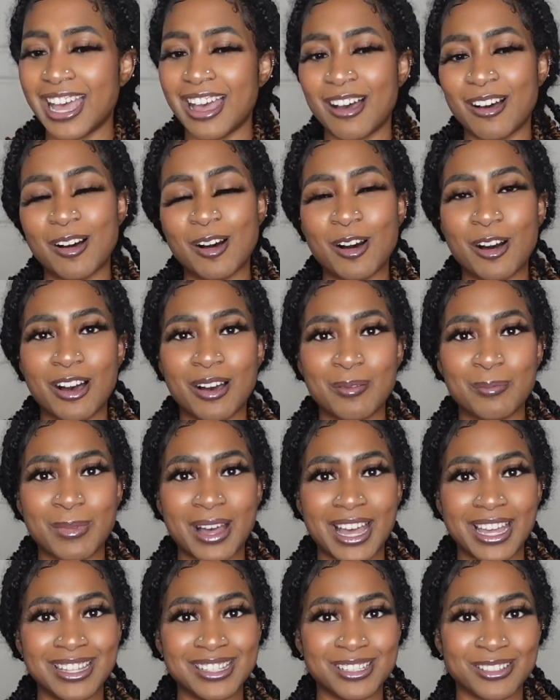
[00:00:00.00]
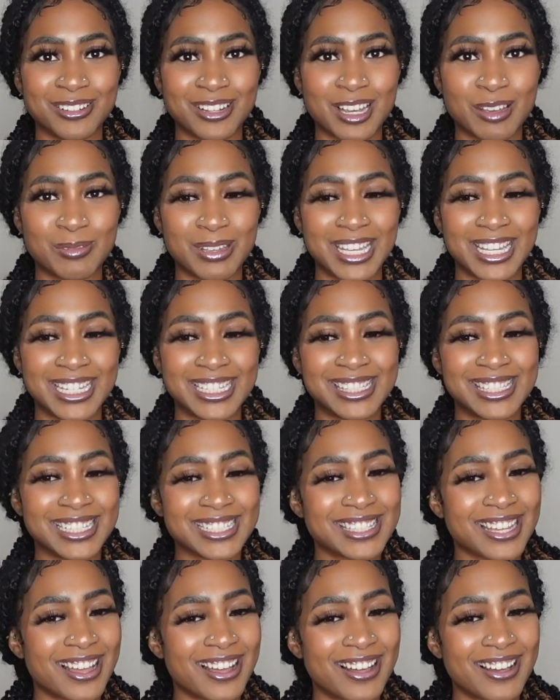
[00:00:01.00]
on my Instagram and
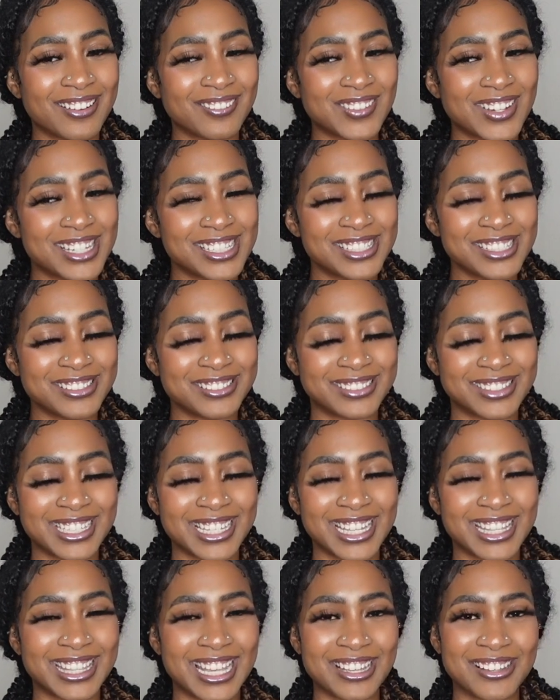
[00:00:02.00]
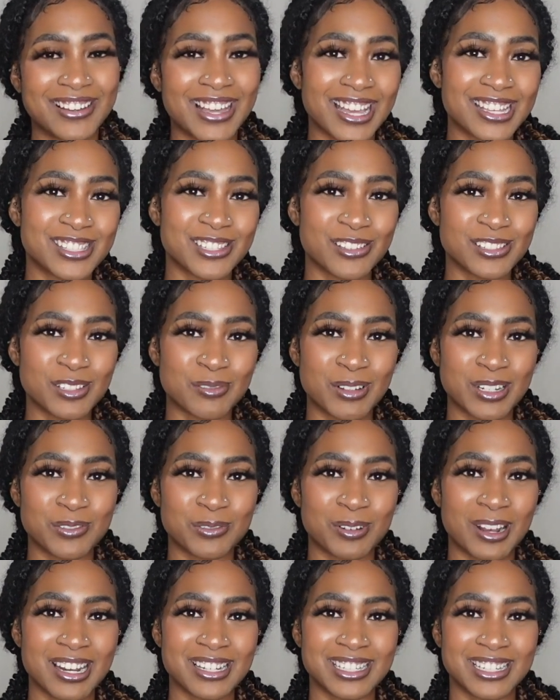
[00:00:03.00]
TikTok very soon. Thank you guys so much
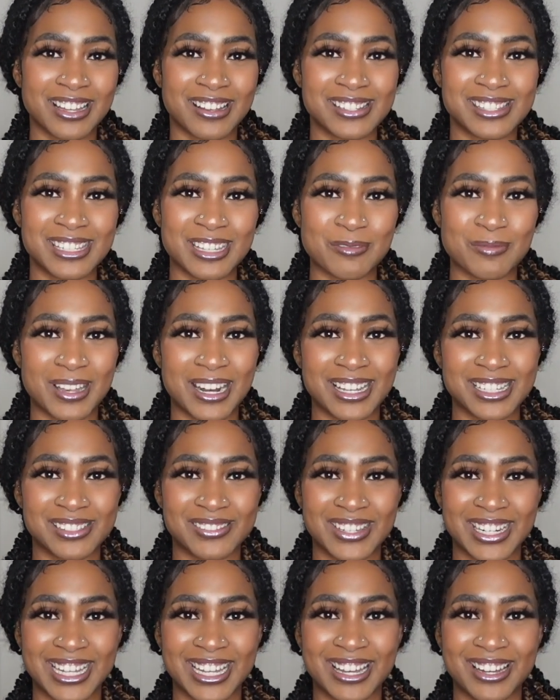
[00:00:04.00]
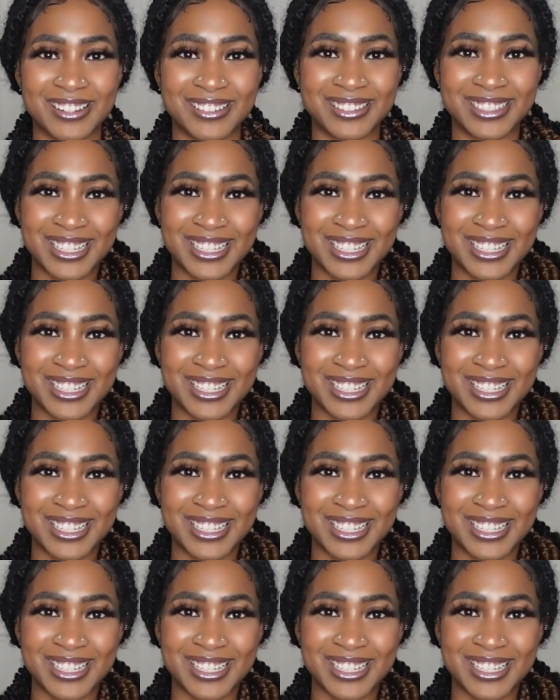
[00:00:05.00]
for watching. I'll see you in my next video.